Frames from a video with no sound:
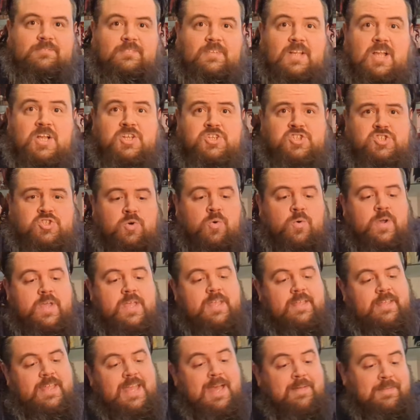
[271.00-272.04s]
A toy?
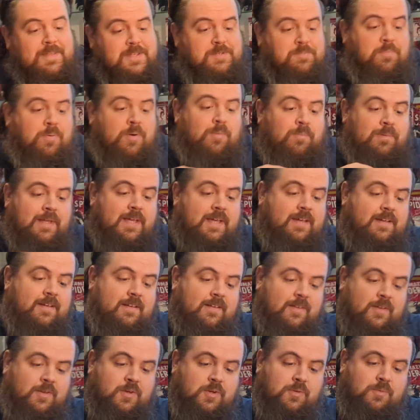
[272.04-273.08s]
Yeah, that's probably a
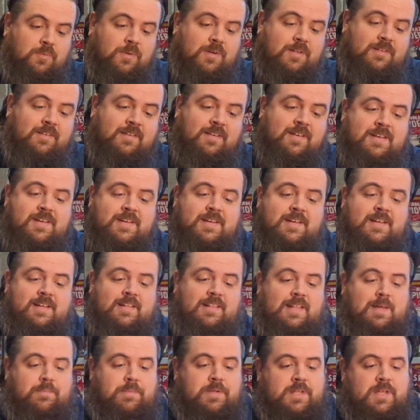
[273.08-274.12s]
good one.
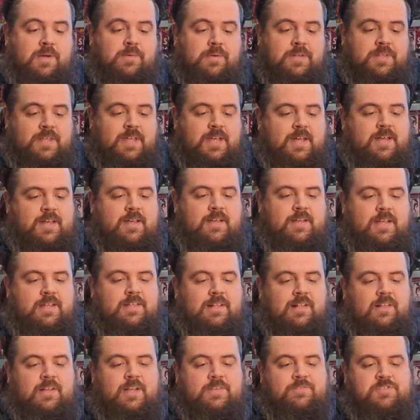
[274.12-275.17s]
Let me know in the
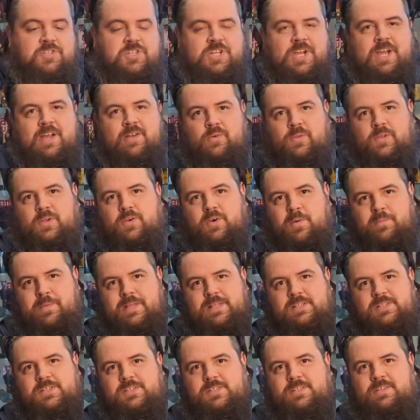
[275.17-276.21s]
live chat or the
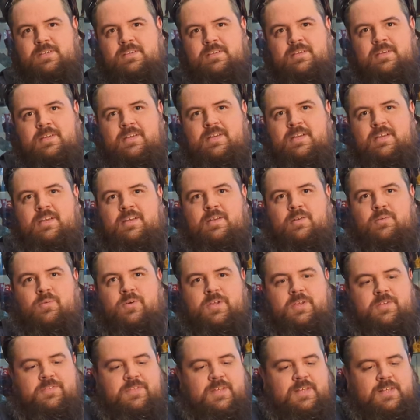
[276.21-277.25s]
comments what
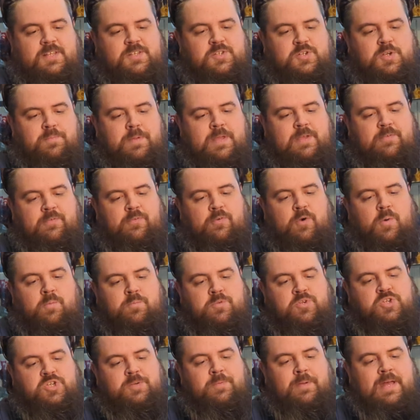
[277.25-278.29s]
you think this could be from
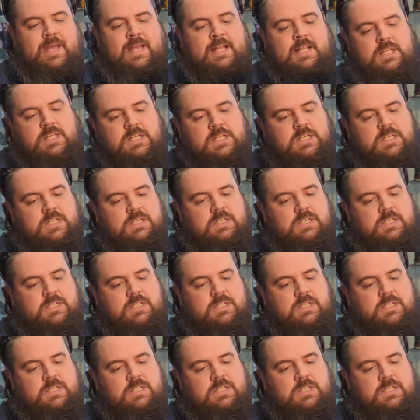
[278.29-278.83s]
Japan.